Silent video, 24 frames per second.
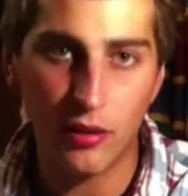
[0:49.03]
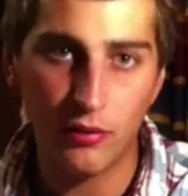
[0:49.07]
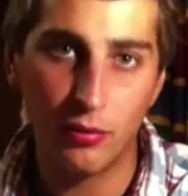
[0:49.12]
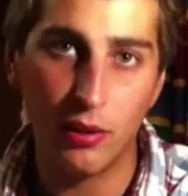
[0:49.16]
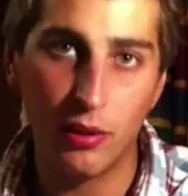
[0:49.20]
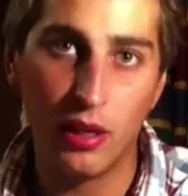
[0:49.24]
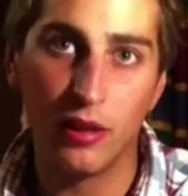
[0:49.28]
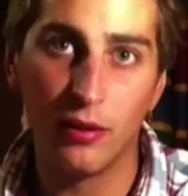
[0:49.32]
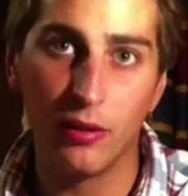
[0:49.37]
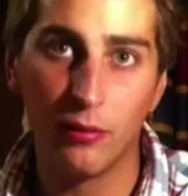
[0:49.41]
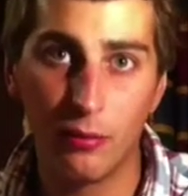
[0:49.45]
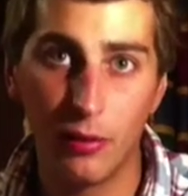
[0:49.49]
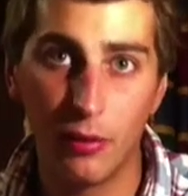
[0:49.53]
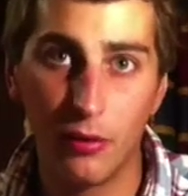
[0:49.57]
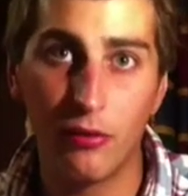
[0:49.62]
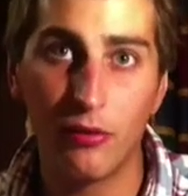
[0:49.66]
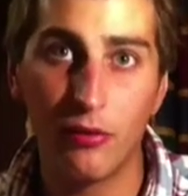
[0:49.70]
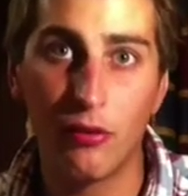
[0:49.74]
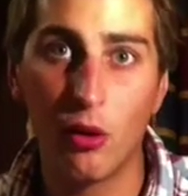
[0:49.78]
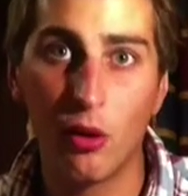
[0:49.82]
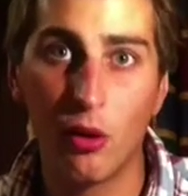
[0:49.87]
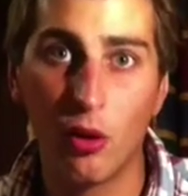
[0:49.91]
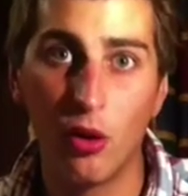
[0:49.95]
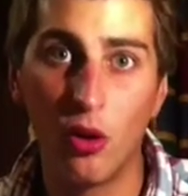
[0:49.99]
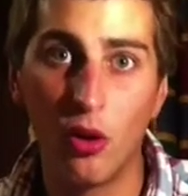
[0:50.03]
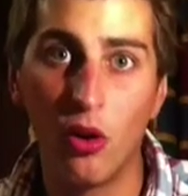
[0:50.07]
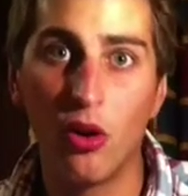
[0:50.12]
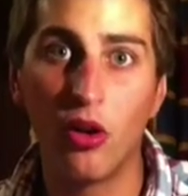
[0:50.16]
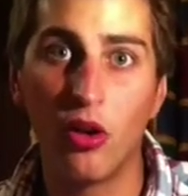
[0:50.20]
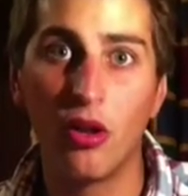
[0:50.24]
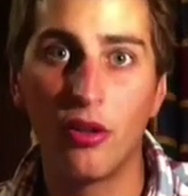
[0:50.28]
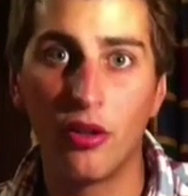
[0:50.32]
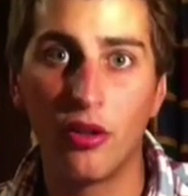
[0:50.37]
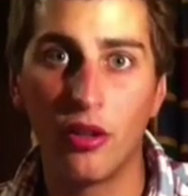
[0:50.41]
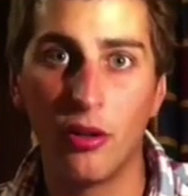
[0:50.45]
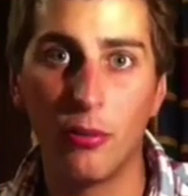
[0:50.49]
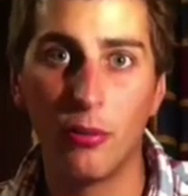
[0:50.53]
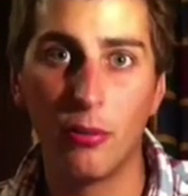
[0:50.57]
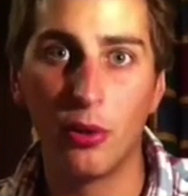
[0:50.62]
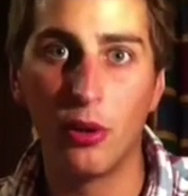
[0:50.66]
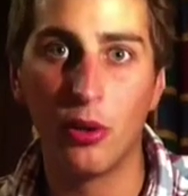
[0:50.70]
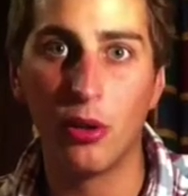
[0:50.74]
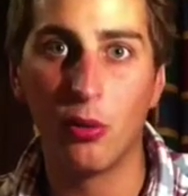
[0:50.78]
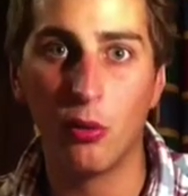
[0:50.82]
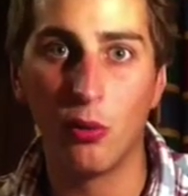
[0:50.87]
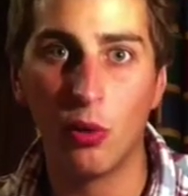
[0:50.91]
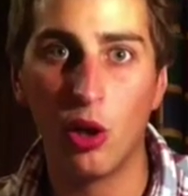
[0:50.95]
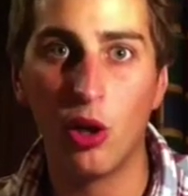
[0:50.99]
well, before the
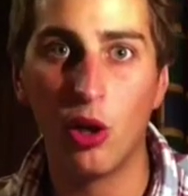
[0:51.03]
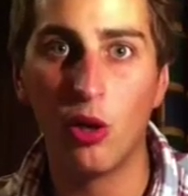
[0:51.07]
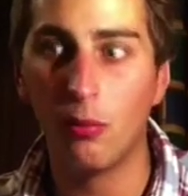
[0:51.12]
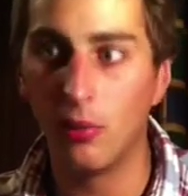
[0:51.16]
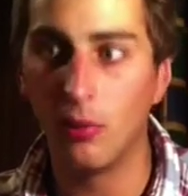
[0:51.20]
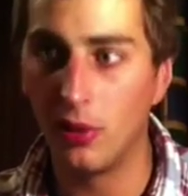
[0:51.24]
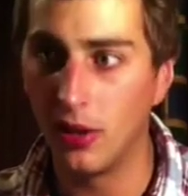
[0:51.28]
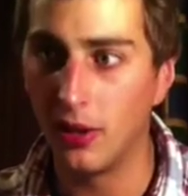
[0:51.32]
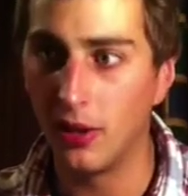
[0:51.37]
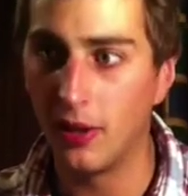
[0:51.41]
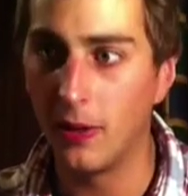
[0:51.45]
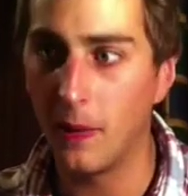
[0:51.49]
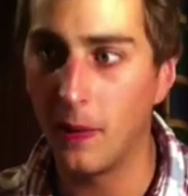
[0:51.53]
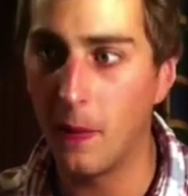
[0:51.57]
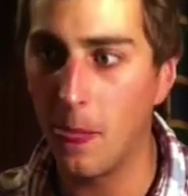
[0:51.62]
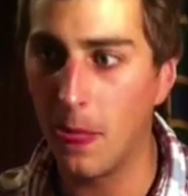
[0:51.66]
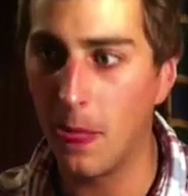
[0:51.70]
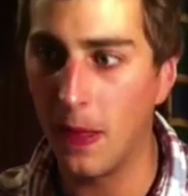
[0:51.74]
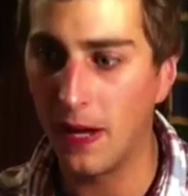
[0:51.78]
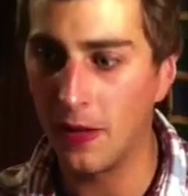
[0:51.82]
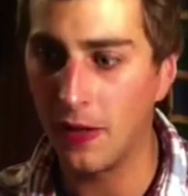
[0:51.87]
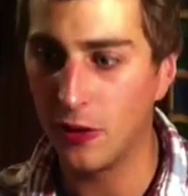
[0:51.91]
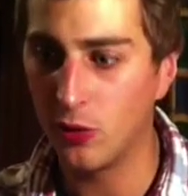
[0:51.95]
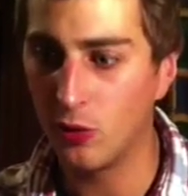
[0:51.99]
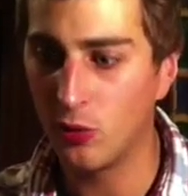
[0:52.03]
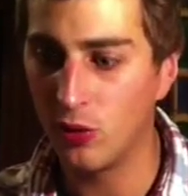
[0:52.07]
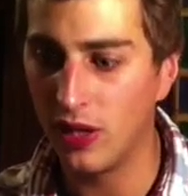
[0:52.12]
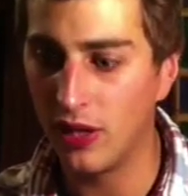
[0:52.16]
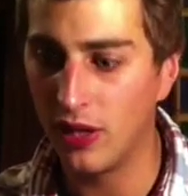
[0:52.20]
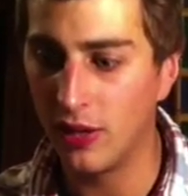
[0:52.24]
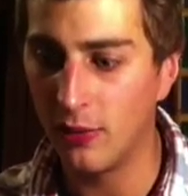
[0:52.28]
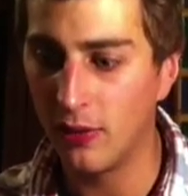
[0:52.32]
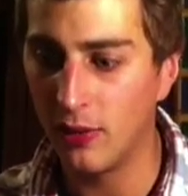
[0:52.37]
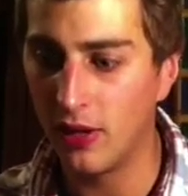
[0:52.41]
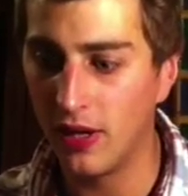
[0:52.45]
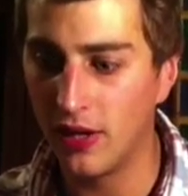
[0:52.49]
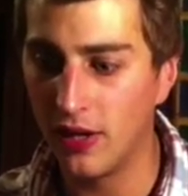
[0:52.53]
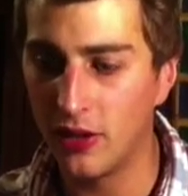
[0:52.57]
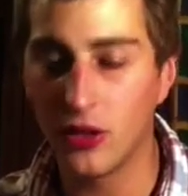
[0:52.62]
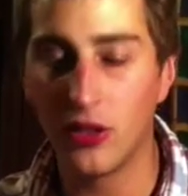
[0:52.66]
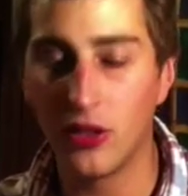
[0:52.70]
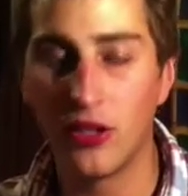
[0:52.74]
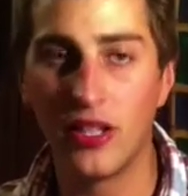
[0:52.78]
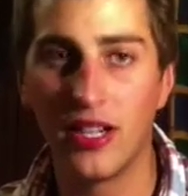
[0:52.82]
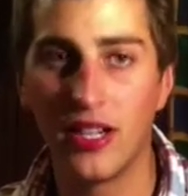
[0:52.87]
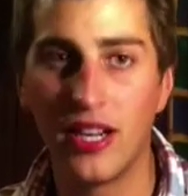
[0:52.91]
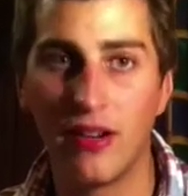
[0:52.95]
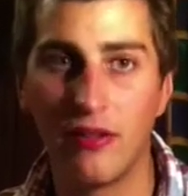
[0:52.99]
Boer War, but that's really where
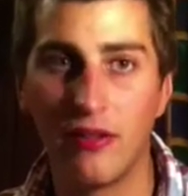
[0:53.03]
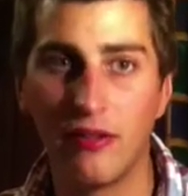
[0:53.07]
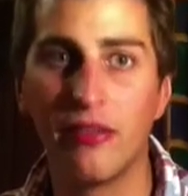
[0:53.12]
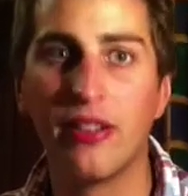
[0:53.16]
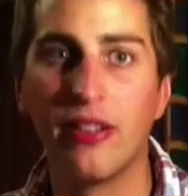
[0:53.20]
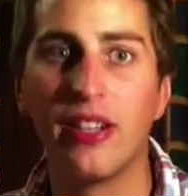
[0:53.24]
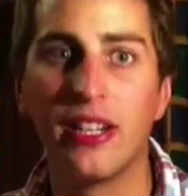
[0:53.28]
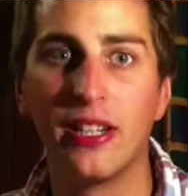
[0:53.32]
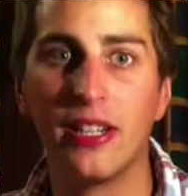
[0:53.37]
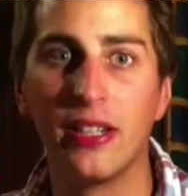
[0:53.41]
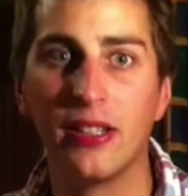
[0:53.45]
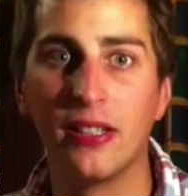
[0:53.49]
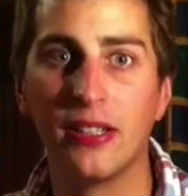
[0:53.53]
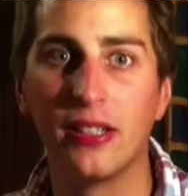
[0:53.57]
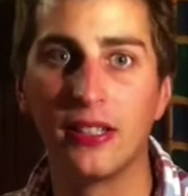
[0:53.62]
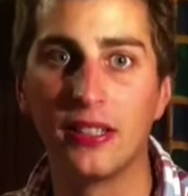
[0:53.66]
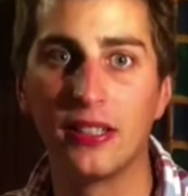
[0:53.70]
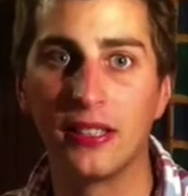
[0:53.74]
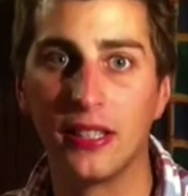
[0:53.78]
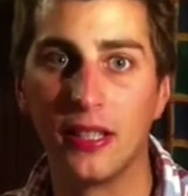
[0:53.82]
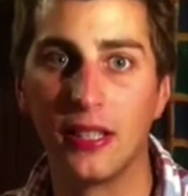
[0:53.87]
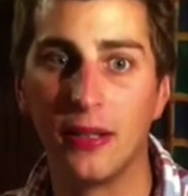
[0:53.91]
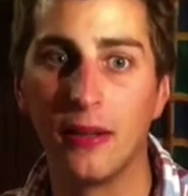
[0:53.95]
sort of the Enfield,